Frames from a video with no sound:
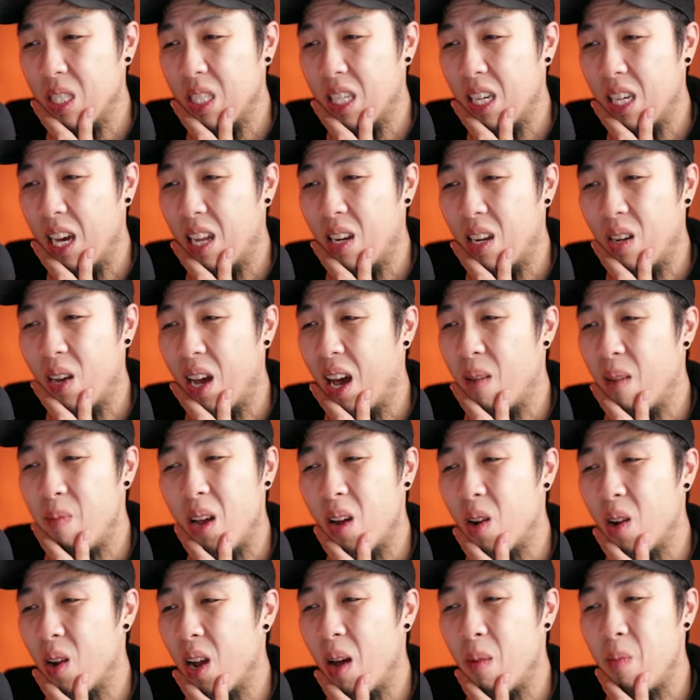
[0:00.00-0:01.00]
Wow. I don't, I'm
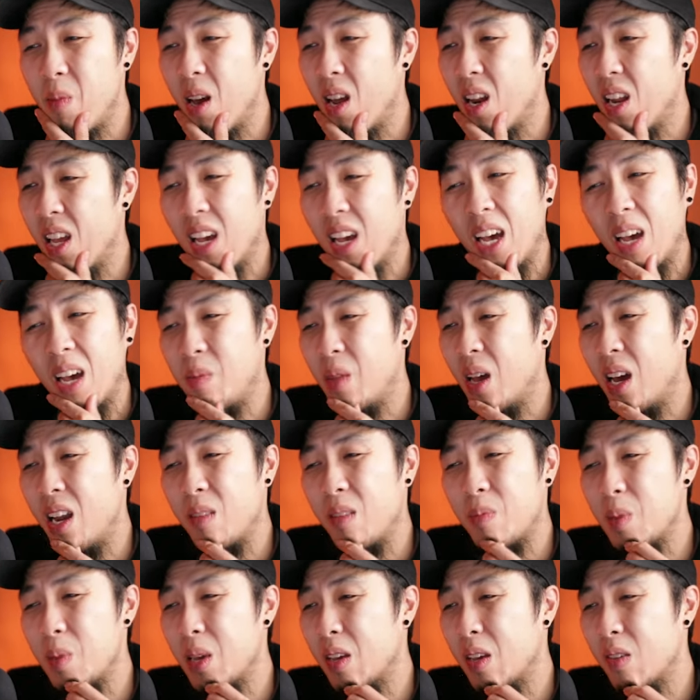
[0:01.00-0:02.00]
not. I'm not. A, I'm not
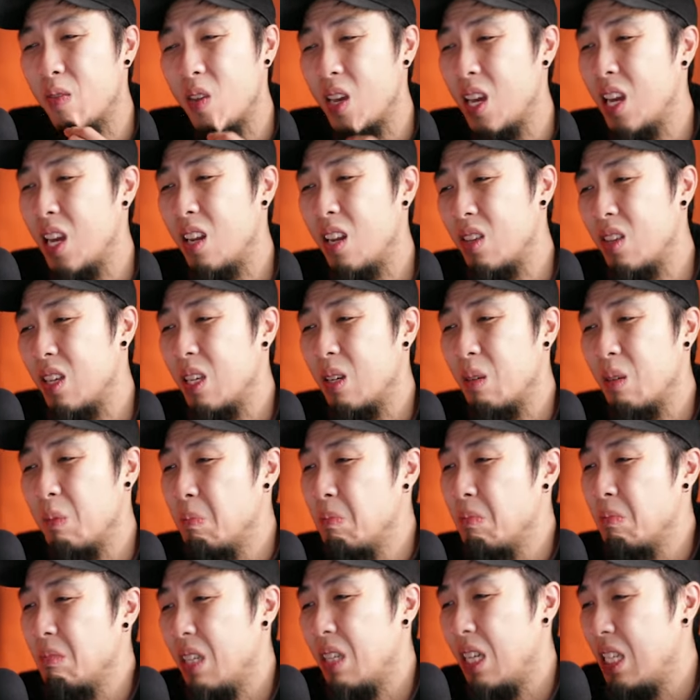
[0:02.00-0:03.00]
a big fan of him.
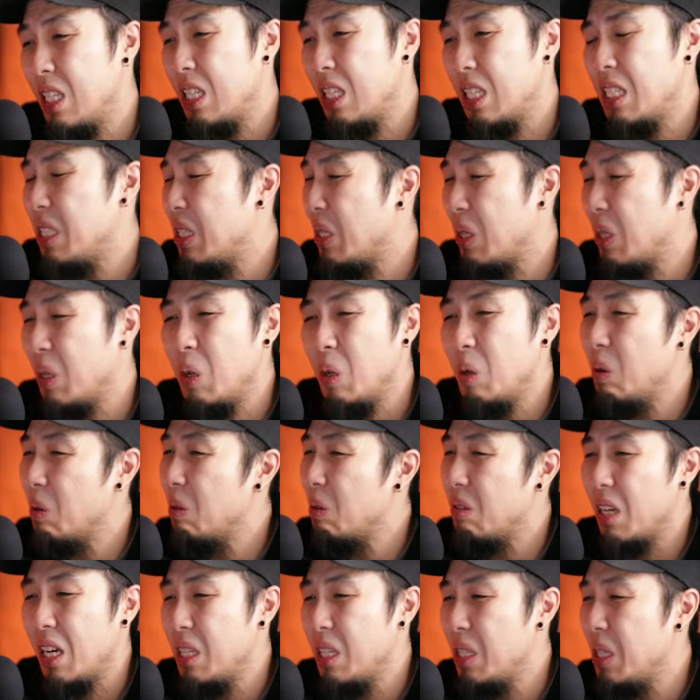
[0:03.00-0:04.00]
Wow. I just
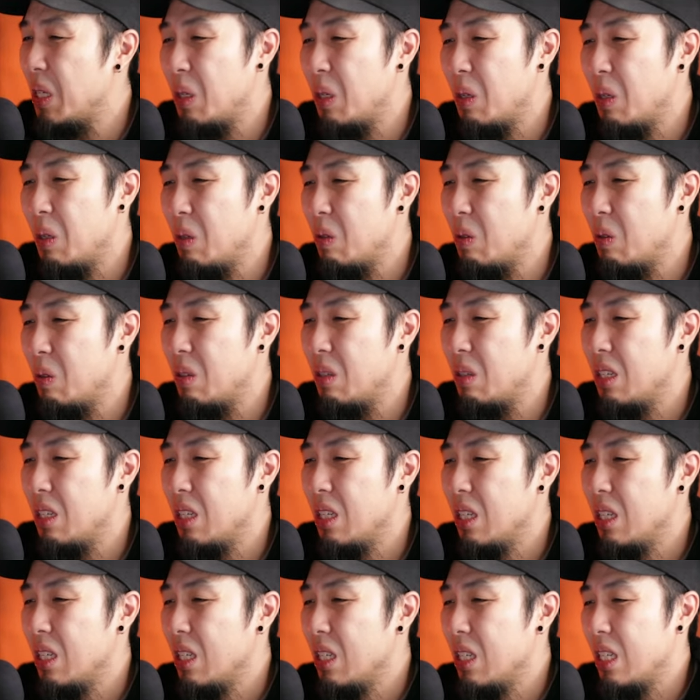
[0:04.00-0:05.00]
don't. I don't.
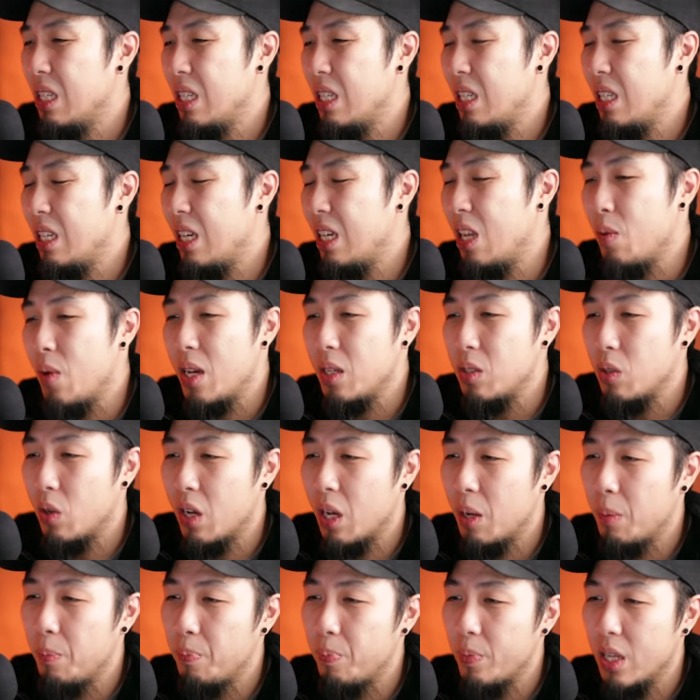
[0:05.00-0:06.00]
Anyways,
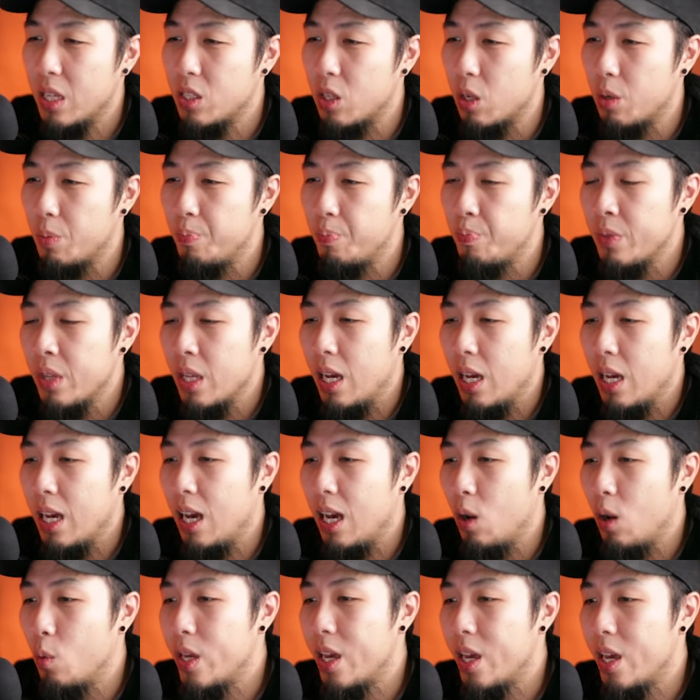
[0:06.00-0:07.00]
okay, let's go.
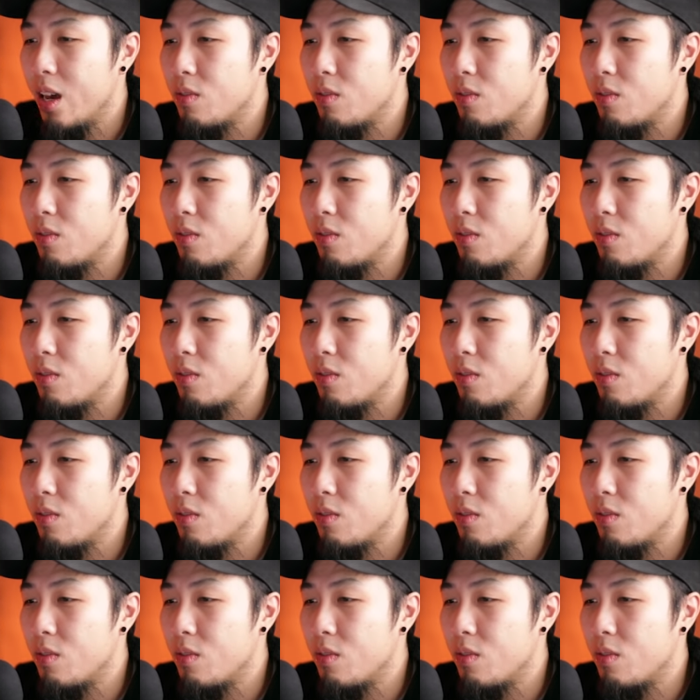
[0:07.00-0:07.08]
Uh, we Ooh.